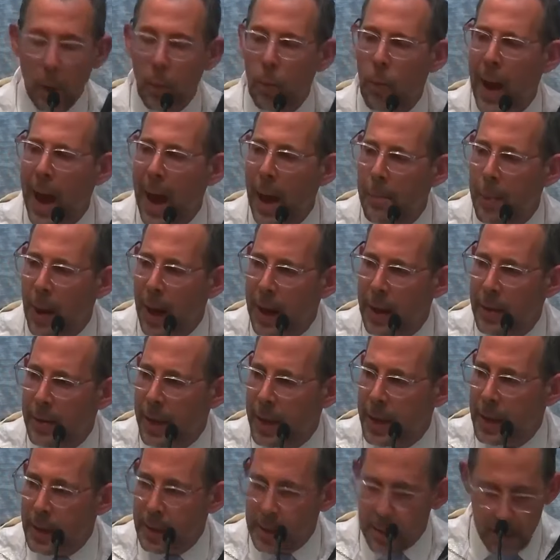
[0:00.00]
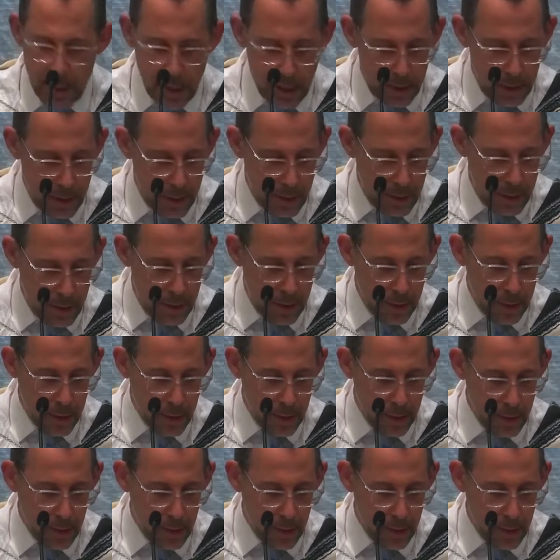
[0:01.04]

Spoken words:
But Rabbi, they continued,